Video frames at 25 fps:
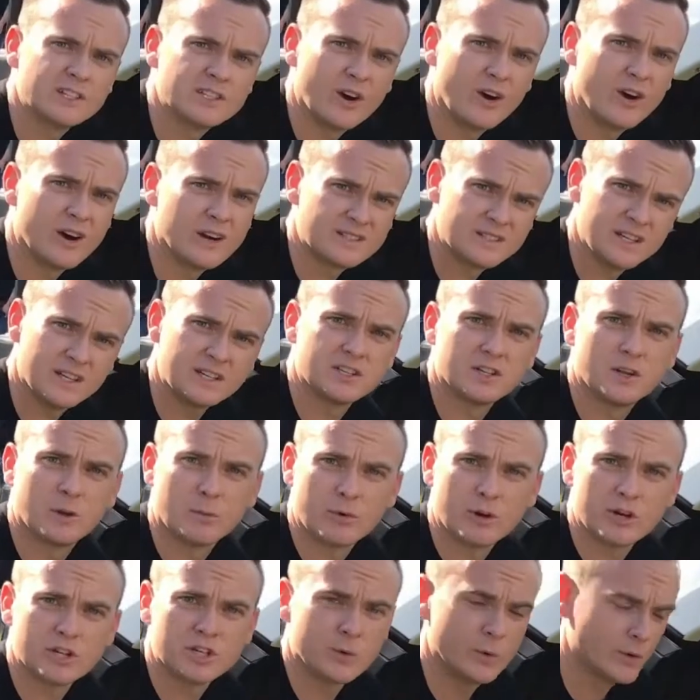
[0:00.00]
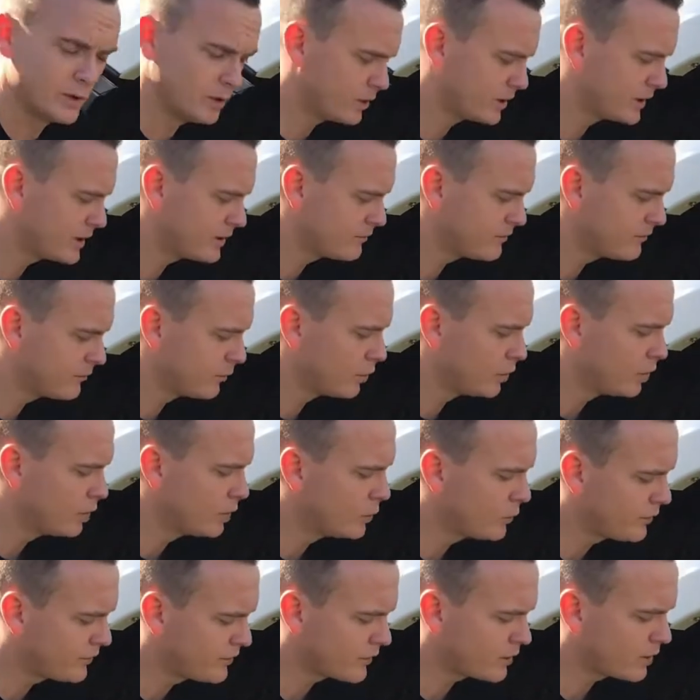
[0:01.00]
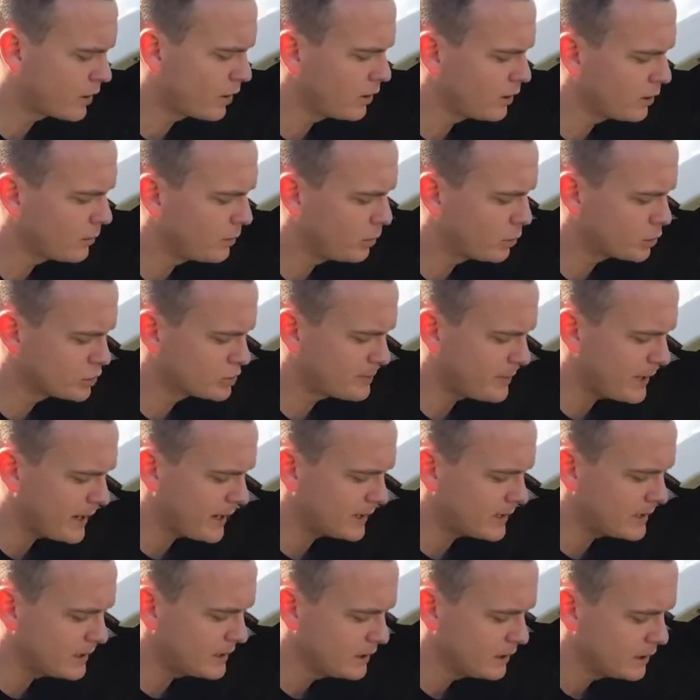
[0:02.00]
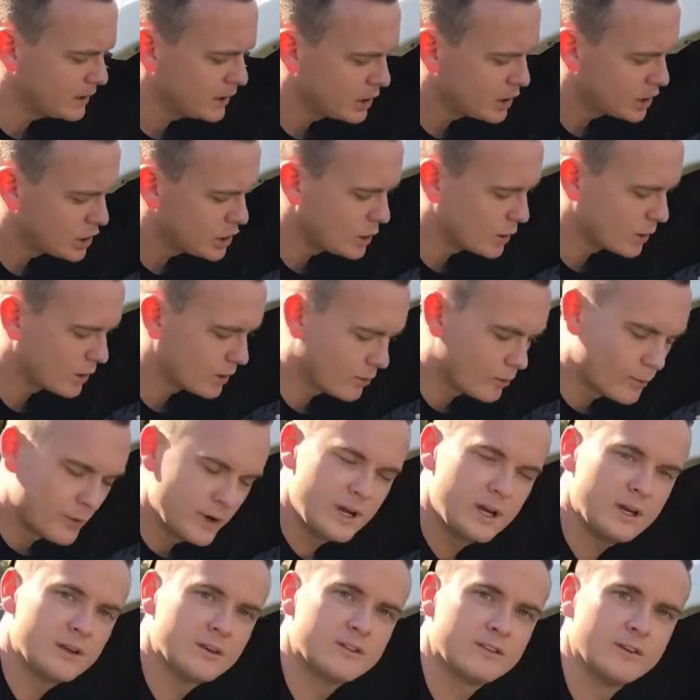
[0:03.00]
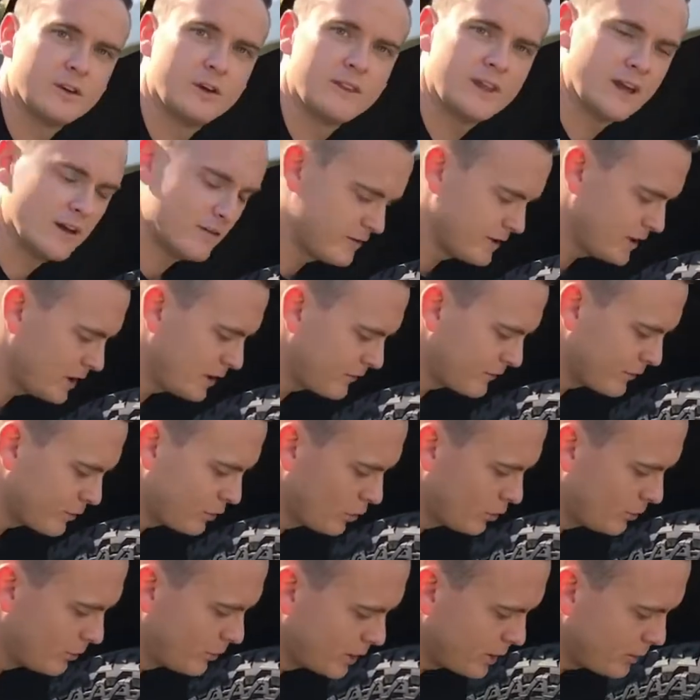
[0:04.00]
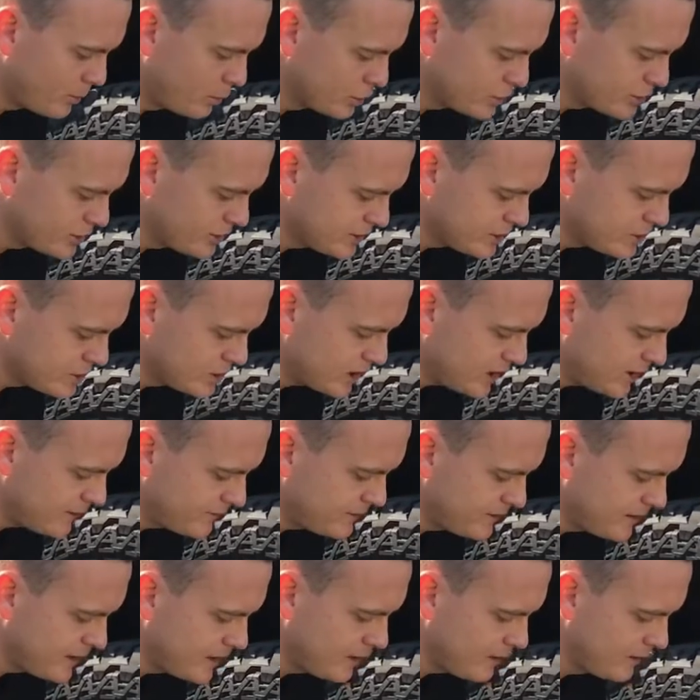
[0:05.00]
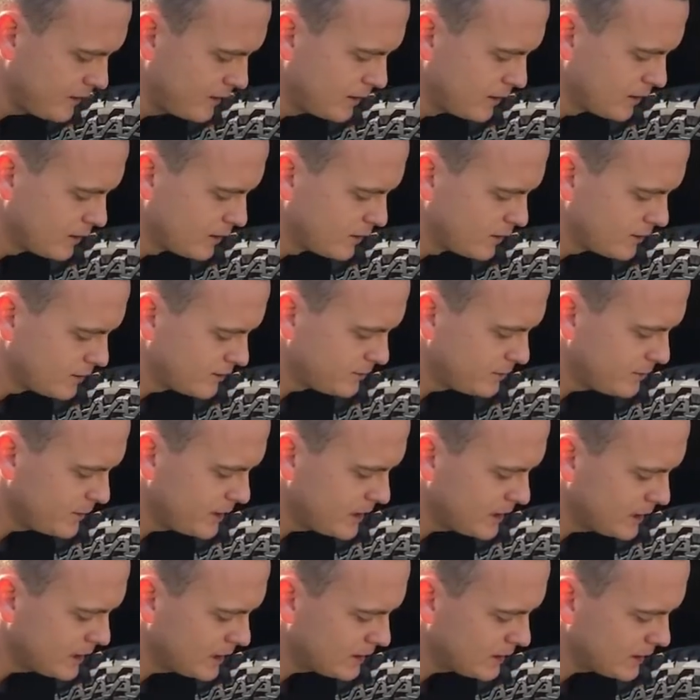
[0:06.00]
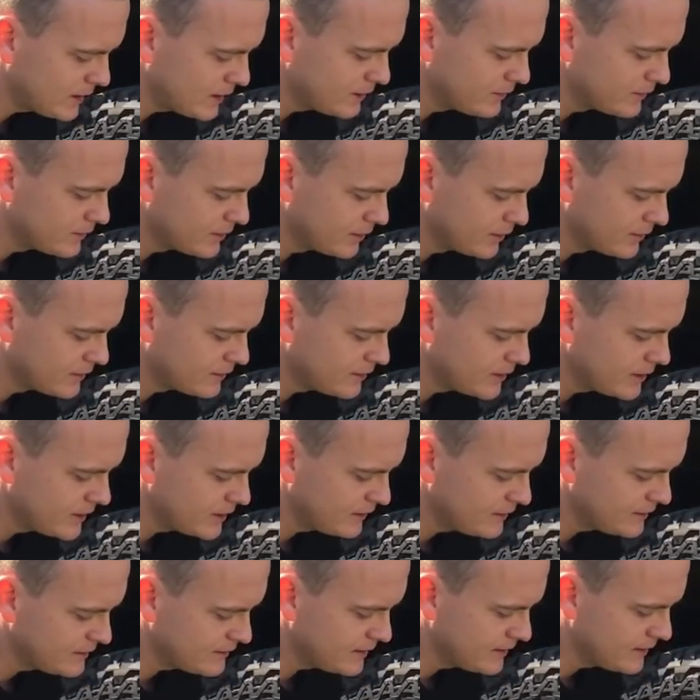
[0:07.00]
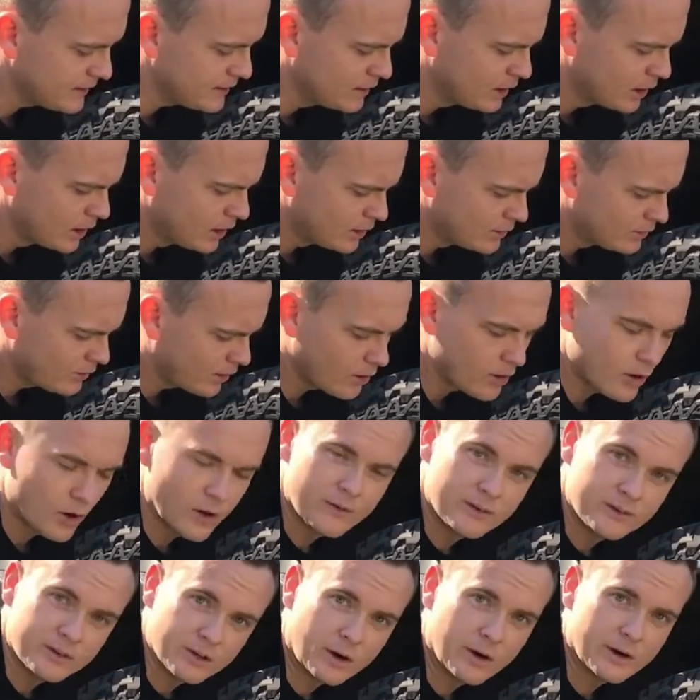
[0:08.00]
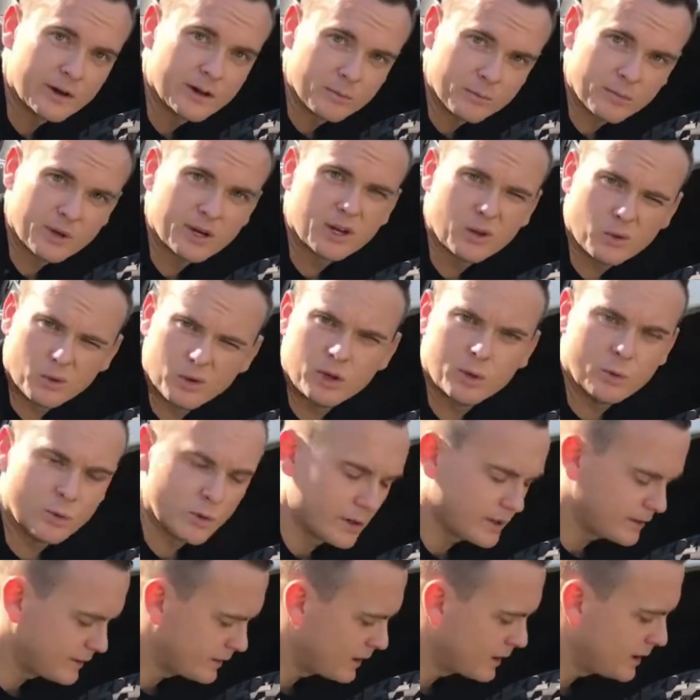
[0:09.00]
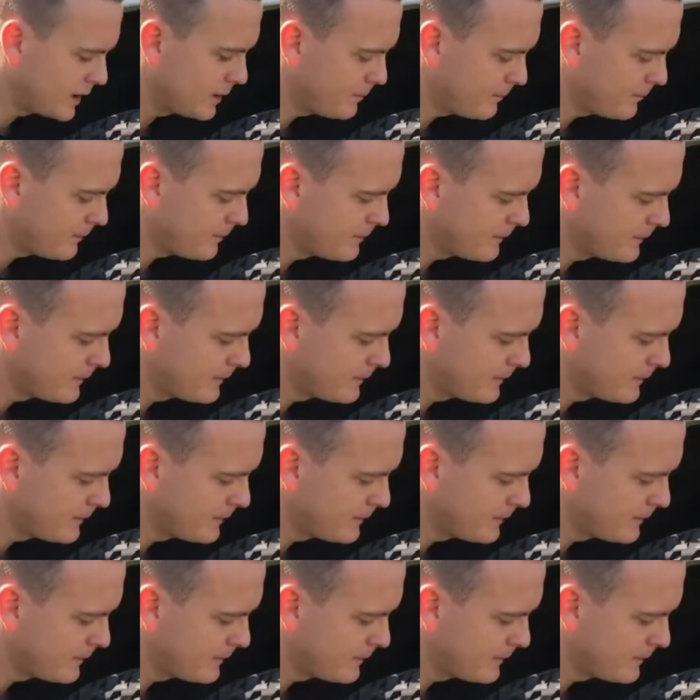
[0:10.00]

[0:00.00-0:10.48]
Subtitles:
our tyre set to the pressure we're looking for. With the collar pushed back in, you want to reinsert that valve core by pushing the shaft down, spinning it until it's neatly seated. Don't over tighten it, but you want it done up.